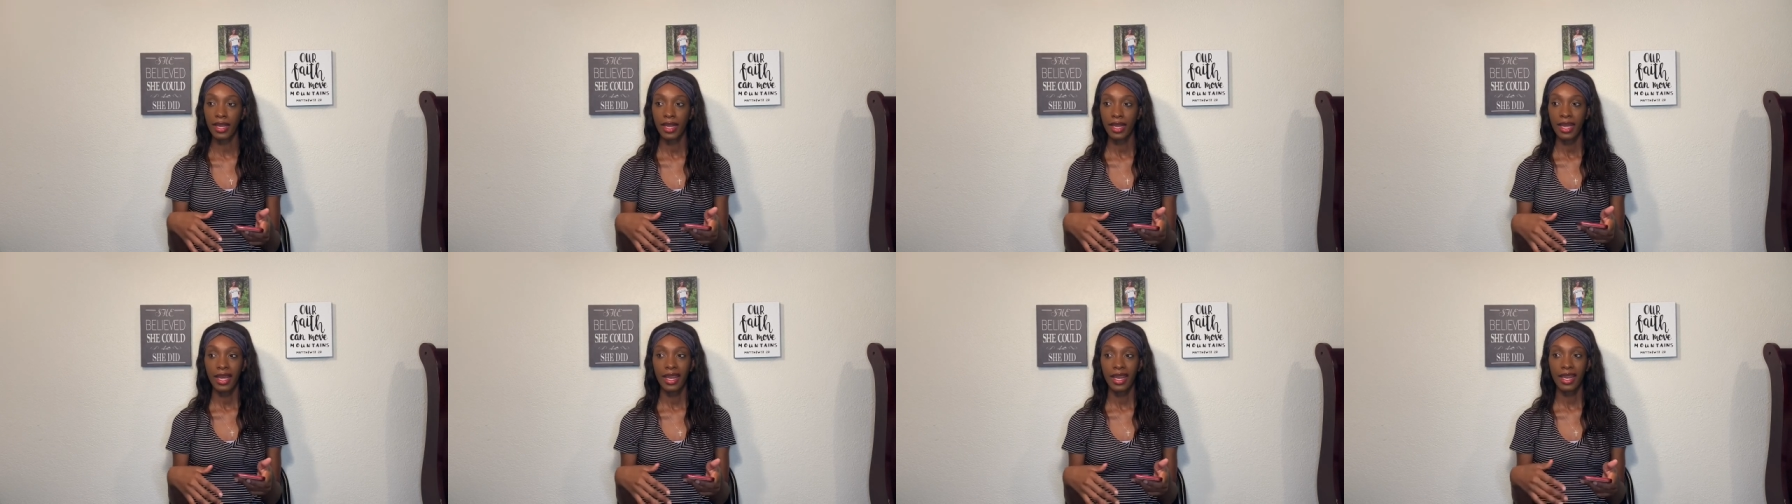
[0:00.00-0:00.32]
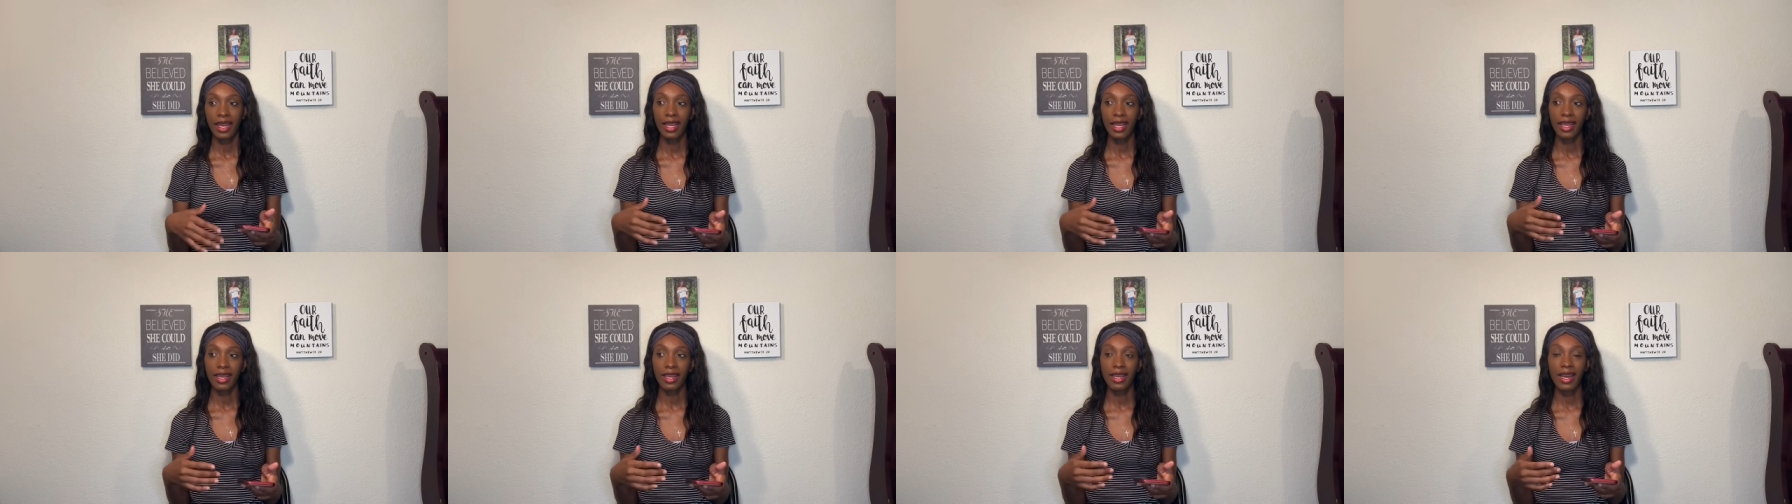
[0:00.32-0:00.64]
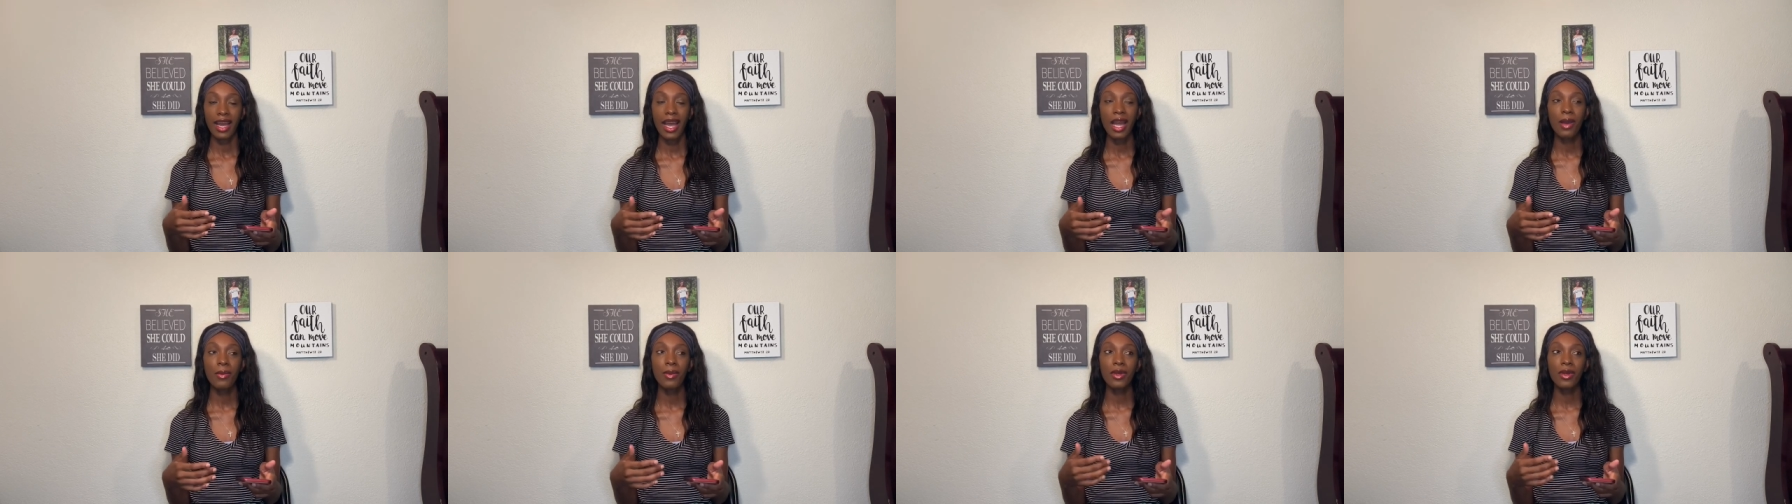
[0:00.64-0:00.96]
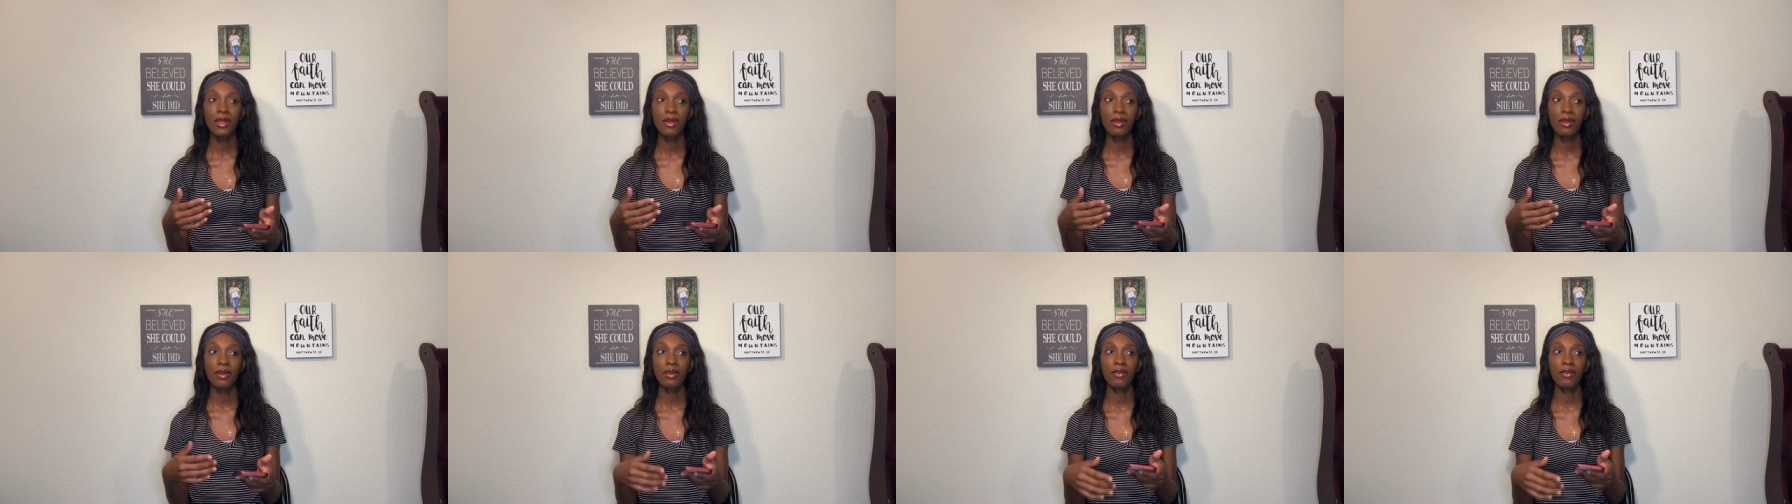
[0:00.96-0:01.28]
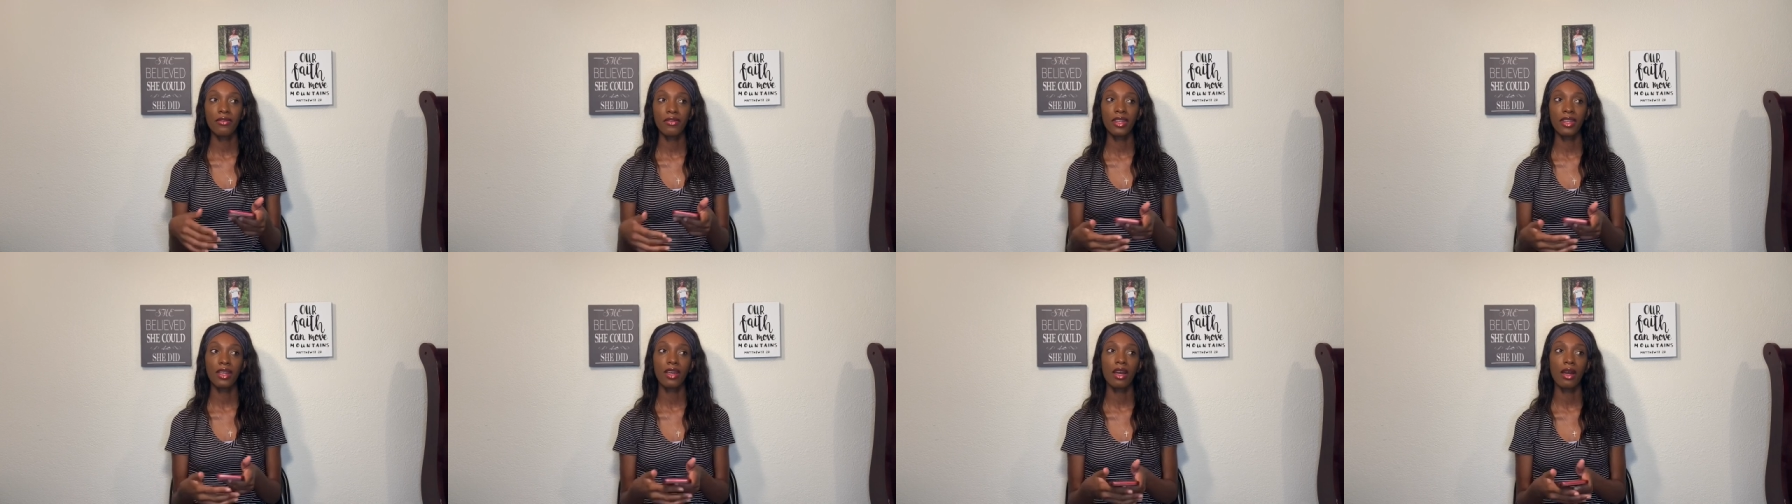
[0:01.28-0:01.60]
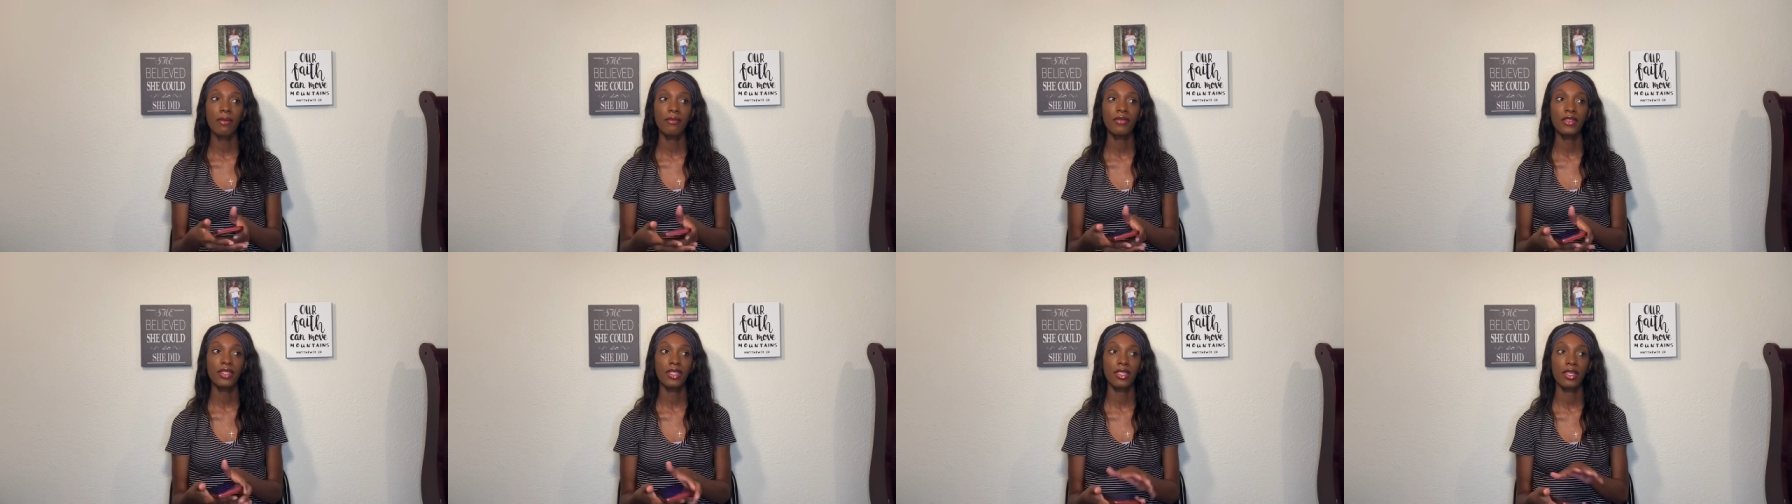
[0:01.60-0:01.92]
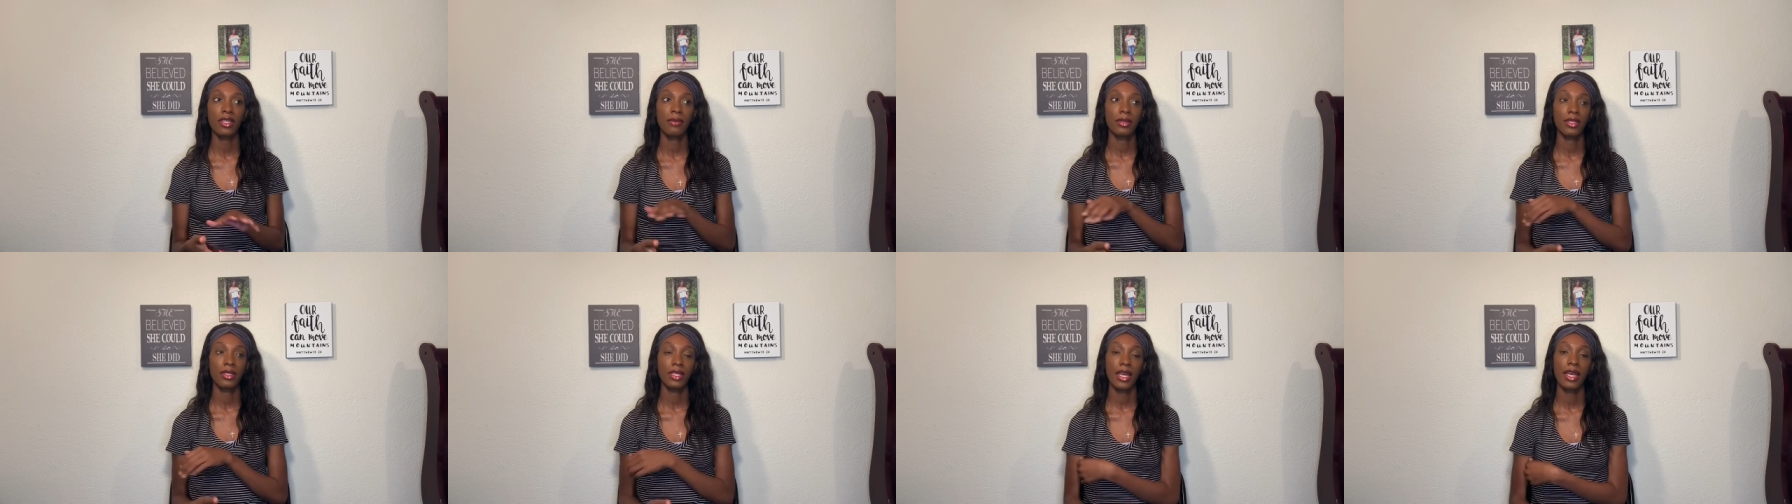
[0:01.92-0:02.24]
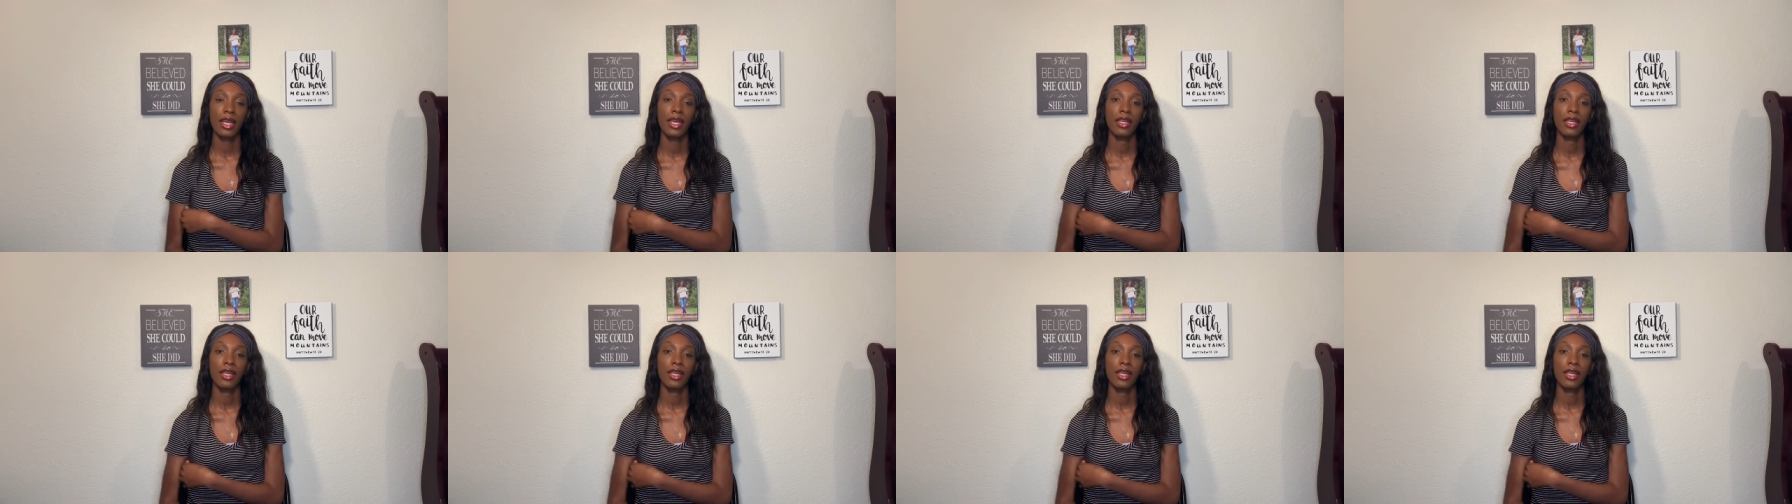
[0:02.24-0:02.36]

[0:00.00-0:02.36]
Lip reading: Like, I wouldn't feel comfortable, like,